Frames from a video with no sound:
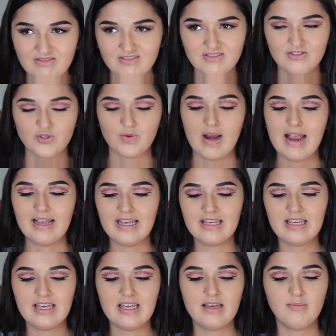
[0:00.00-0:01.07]
dragging
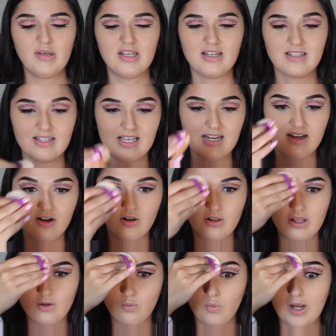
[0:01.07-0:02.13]
it, because then it'll
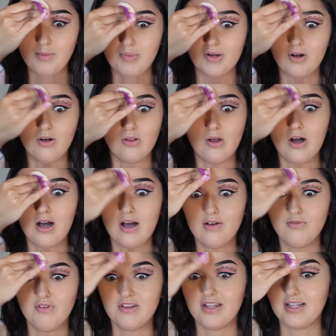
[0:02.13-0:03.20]
like wipe it all
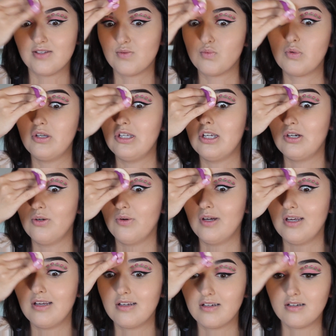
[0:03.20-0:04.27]
off and that's really
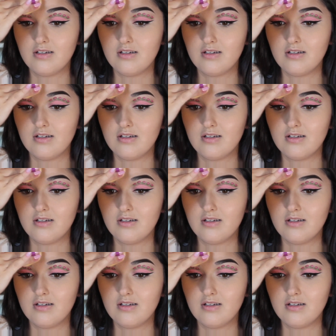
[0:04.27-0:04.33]
annoying.